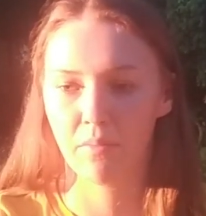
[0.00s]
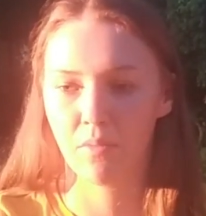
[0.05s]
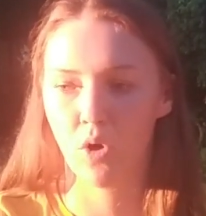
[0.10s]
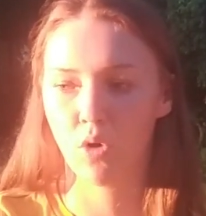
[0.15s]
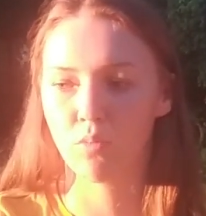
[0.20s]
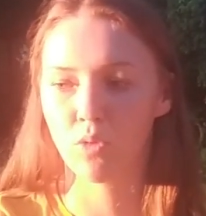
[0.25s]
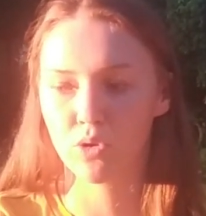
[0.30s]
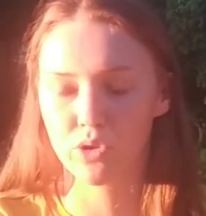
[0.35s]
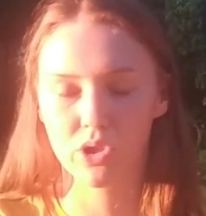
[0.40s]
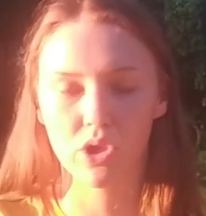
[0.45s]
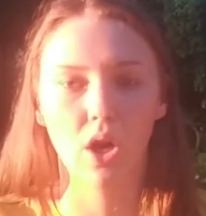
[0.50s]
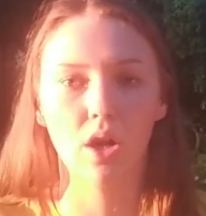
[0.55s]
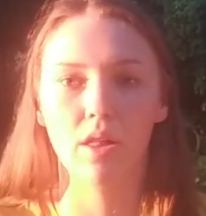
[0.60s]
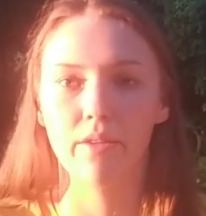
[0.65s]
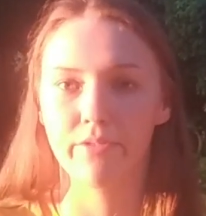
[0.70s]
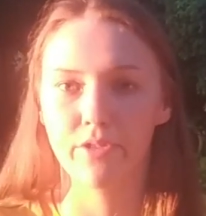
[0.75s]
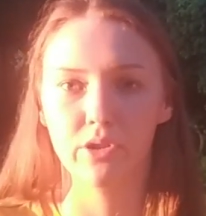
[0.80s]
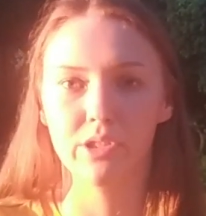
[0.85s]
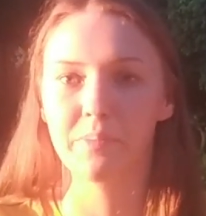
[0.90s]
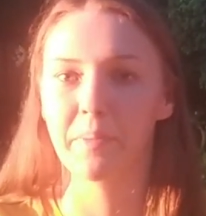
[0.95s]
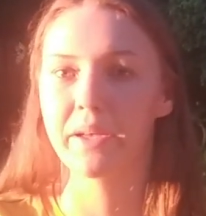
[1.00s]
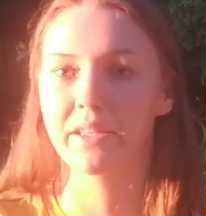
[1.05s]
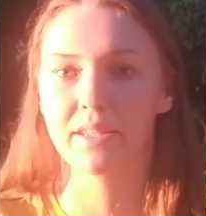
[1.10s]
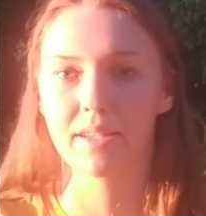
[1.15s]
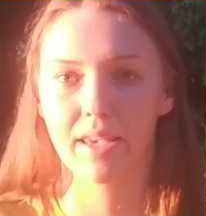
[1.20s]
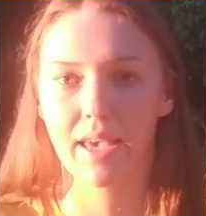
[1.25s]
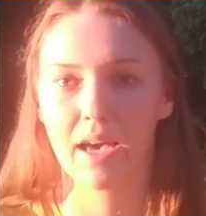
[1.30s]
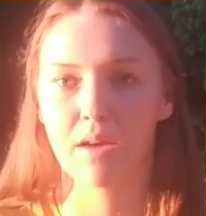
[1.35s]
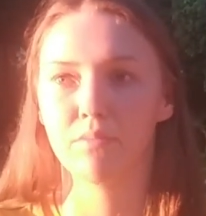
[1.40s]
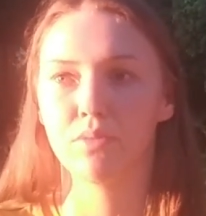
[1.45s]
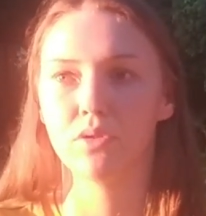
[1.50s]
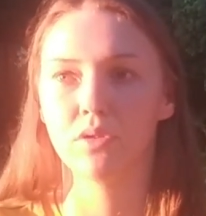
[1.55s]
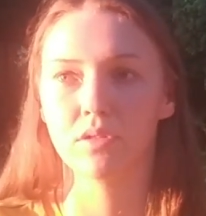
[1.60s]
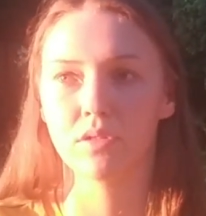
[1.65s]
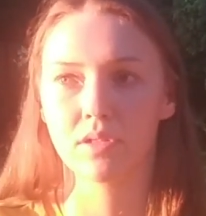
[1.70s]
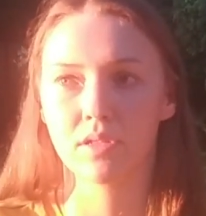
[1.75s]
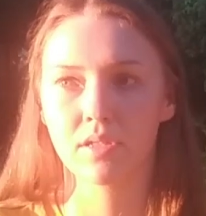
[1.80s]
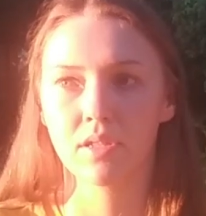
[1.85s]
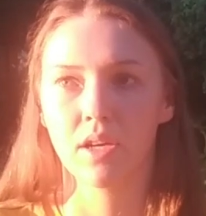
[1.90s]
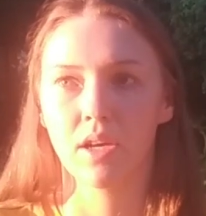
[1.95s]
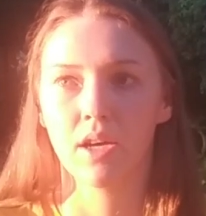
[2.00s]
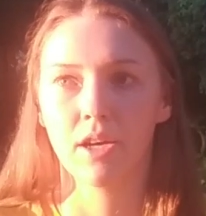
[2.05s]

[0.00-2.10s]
almost all of those bets and gambles